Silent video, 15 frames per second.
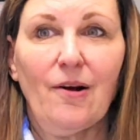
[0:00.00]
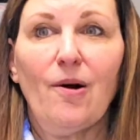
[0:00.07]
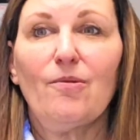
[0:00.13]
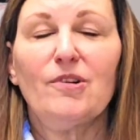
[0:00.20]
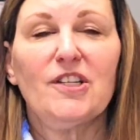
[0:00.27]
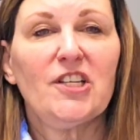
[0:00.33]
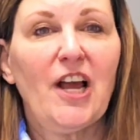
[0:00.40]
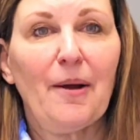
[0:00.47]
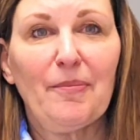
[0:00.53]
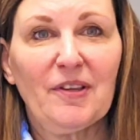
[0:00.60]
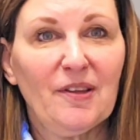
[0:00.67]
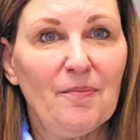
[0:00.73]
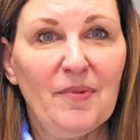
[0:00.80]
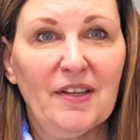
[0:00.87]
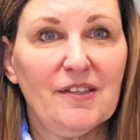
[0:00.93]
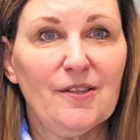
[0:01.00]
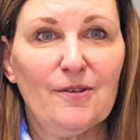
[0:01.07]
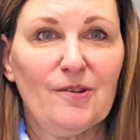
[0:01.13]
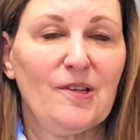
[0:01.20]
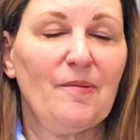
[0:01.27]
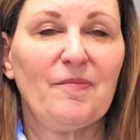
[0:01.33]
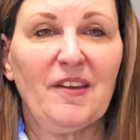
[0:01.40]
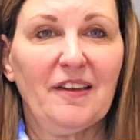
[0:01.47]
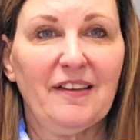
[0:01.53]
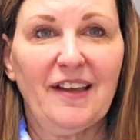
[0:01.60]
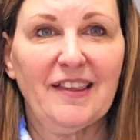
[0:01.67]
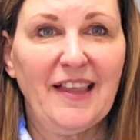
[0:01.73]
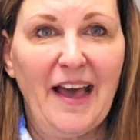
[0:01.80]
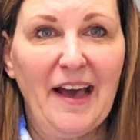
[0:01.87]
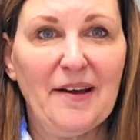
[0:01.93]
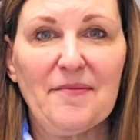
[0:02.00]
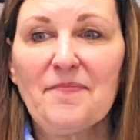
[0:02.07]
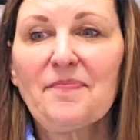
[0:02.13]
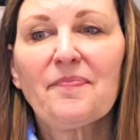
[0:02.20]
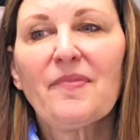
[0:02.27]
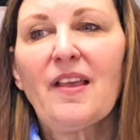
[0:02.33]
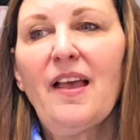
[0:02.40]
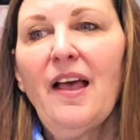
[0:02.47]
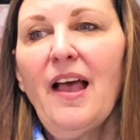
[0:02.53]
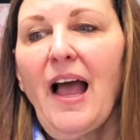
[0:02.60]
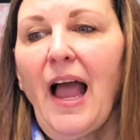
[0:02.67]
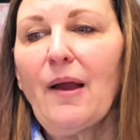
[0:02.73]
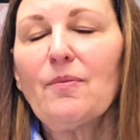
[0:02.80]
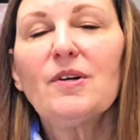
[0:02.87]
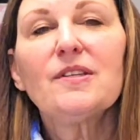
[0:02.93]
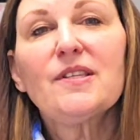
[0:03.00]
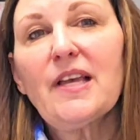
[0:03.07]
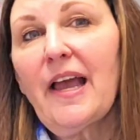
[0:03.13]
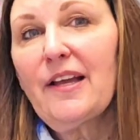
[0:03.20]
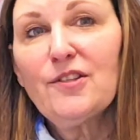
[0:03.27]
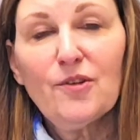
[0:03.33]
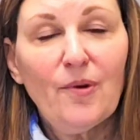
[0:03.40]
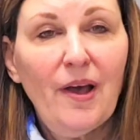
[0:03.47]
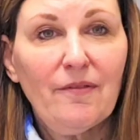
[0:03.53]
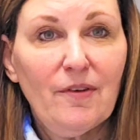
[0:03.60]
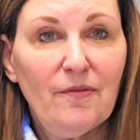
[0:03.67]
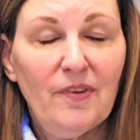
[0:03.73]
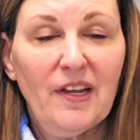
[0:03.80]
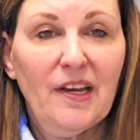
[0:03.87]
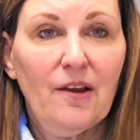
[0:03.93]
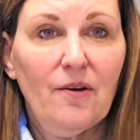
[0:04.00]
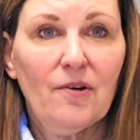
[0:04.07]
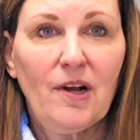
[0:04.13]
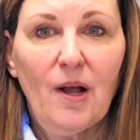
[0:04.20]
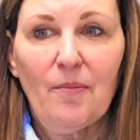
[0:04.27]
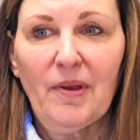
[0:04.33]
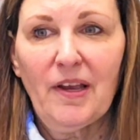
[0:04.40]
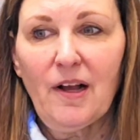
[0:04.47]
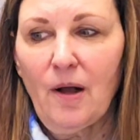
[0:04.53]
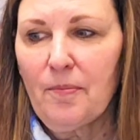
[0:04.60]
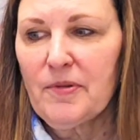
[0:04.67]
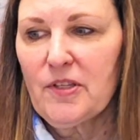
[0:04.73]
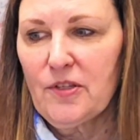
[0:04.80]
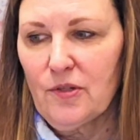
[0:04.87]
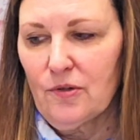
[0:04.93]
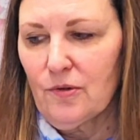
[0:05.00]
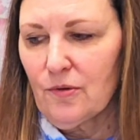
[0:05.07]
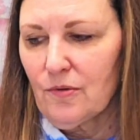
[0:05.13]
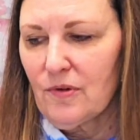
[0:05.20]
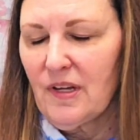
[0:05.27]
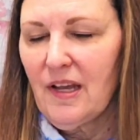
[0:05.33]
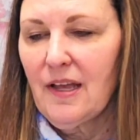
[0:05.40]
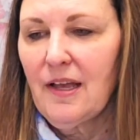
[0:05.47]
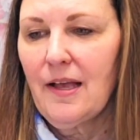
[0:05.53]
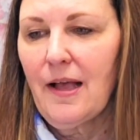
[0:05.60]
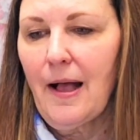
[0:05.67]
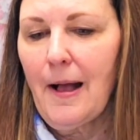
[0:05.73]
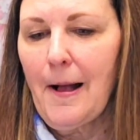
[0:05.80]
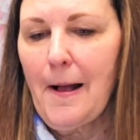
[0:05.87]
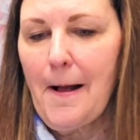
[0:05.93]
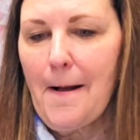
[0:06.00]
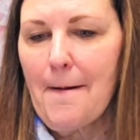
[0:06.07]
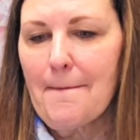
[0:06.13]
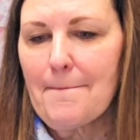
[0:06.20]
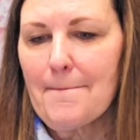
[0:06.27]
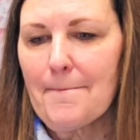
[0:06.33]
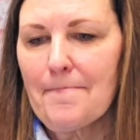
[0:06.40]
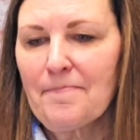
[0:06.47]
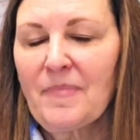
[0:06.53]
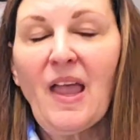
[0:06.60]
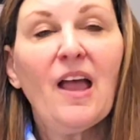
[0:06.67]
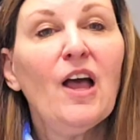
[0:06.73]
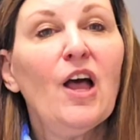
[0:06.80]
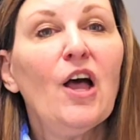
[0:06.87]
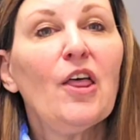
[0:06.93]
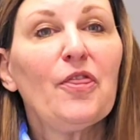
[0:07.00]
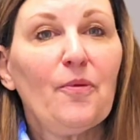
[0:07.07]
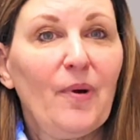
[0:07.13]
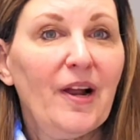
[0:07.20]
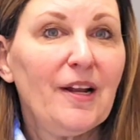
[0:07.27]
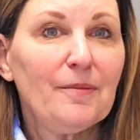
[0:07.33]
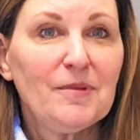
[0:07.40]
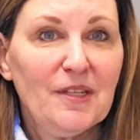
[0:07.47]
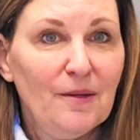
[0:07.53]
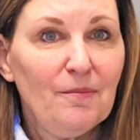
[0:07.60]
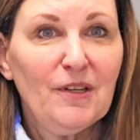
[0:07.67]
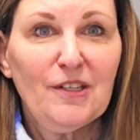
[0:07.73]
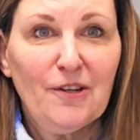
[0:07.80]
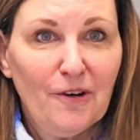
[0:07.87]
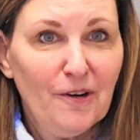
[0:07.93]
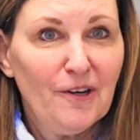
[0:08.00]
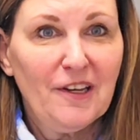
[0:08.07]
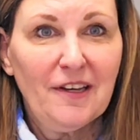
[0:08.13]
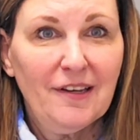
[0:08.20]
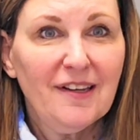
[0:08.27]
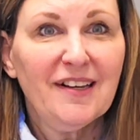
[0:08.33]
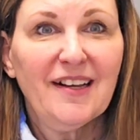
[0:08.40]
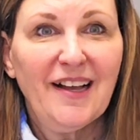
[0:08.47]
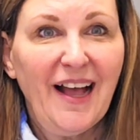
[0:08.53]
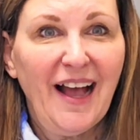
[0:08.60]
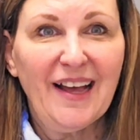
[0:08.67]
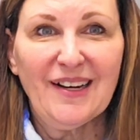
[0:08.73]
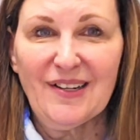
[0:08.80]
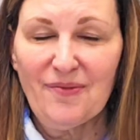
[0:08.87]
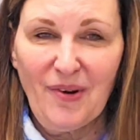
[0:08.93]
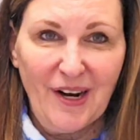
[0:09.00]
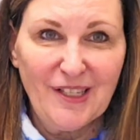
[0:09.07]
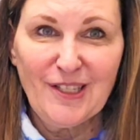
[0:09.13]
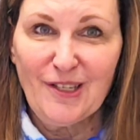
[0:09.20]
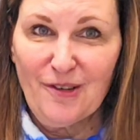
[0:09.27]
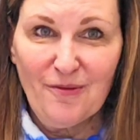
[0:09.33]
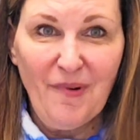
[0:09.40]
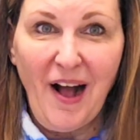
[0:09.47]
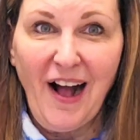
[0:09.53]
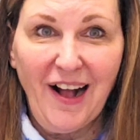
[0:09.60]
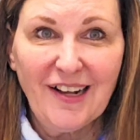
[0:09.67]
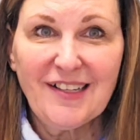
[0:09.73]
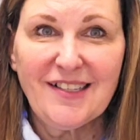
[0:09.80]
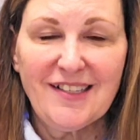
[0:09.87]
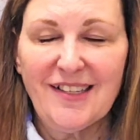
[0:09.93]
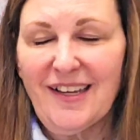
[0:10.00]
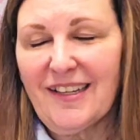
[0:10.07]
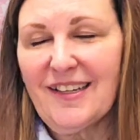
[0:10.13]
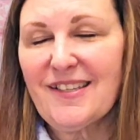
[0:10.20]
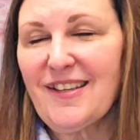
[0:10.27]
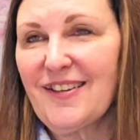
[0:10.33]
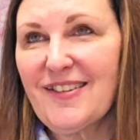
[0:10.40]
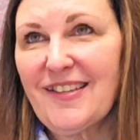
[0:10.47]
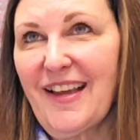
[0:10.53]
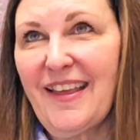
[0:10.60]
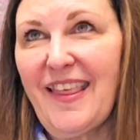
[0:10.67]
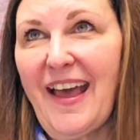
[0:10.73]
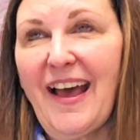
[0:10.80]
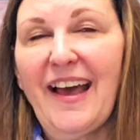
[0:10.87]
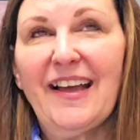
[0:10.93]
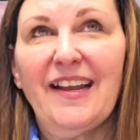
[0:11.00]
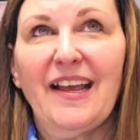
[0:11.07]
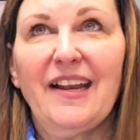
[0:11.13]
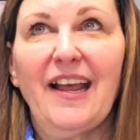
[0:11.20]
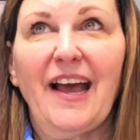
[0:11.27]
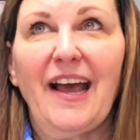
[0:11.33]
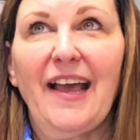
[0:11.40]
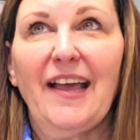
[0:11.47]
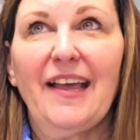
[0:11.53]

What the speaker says: always shopping the bins or something like that. I will say I do have a video coming up soon. ThredUp did me dirty on a rescue box. I guess I'll say that. And